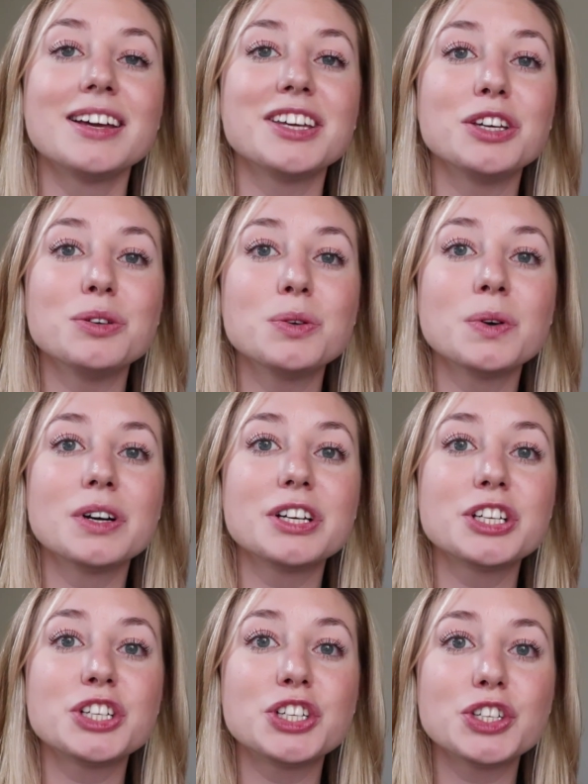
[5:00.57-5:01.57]
You
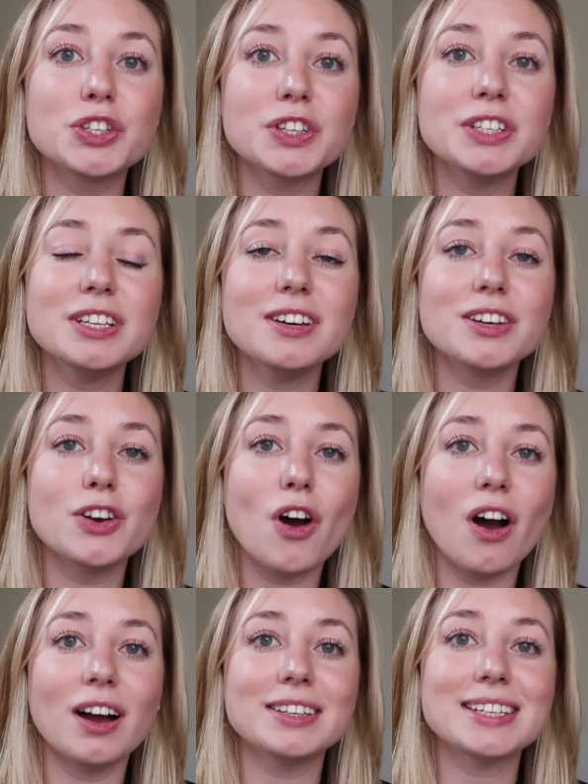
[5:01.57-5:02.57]
should
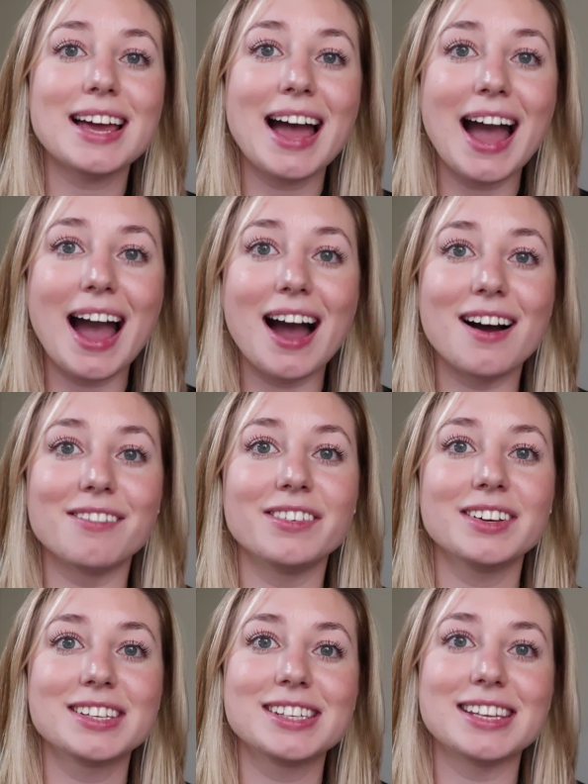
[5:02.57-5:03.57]
not have
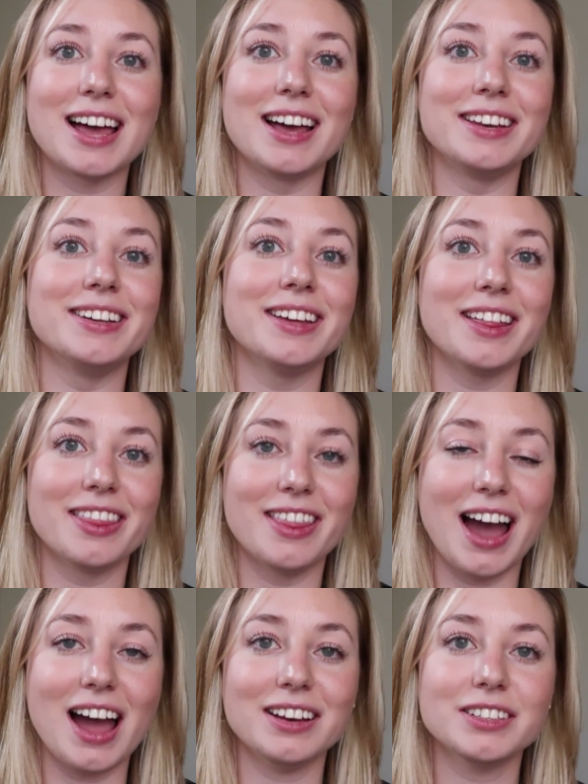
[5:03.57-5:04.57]
said
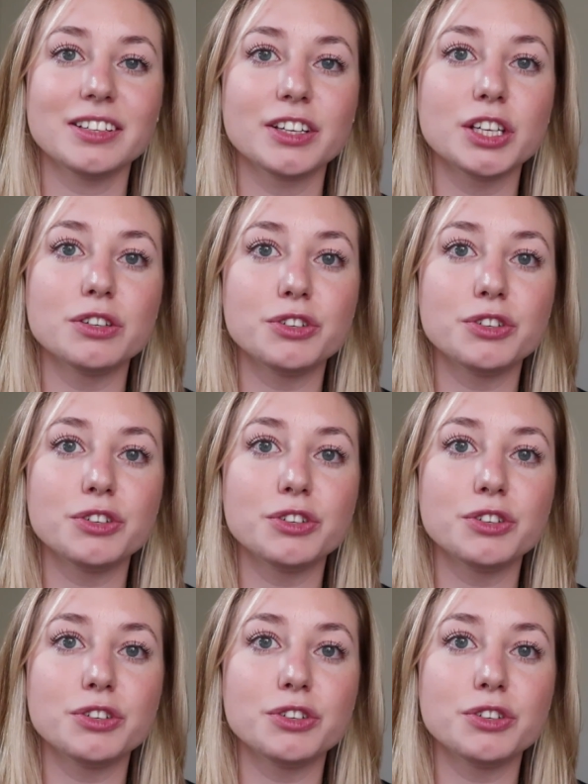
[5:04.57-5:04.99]
that. You